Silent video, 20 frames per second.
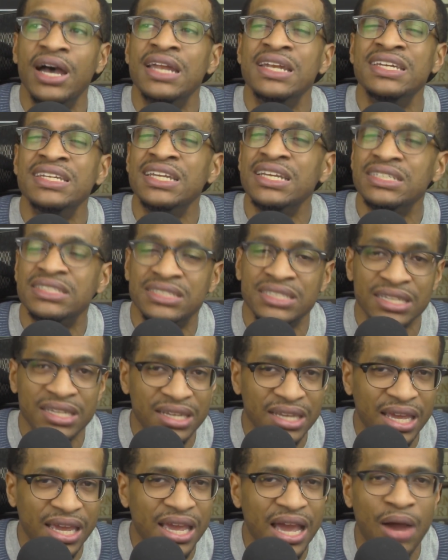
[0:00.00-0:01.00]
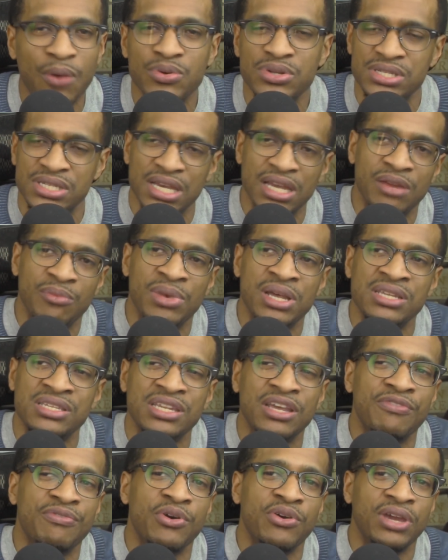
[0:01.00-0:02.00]
Initially, I was saying to
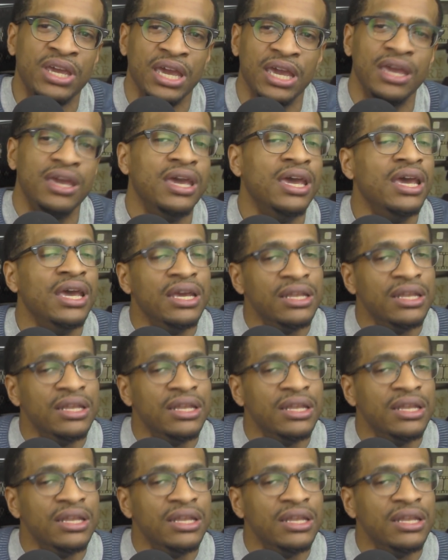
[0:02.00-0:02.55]
myself, okay,